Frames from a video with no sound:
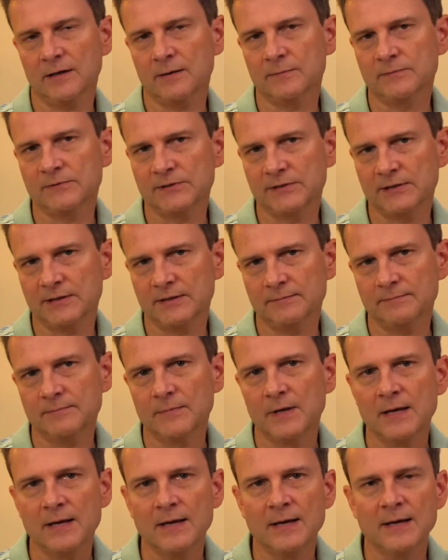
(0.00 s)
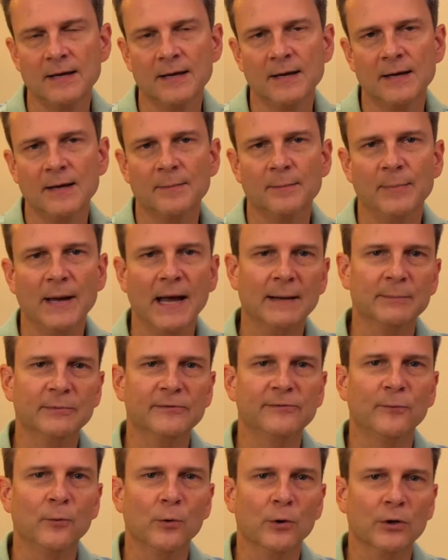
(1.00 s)
comes in. Back
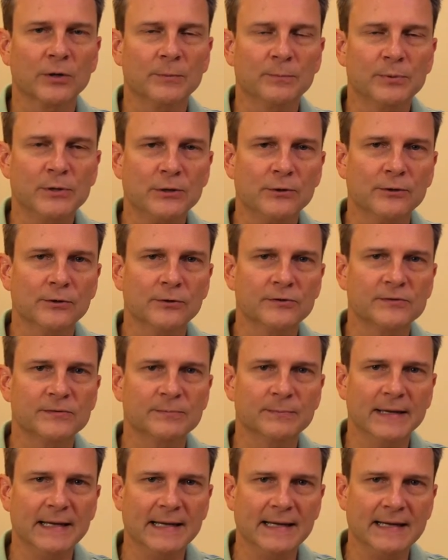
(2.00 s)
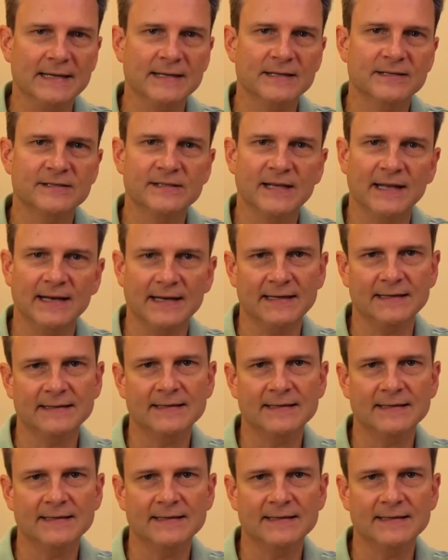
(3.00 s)
before computers made setting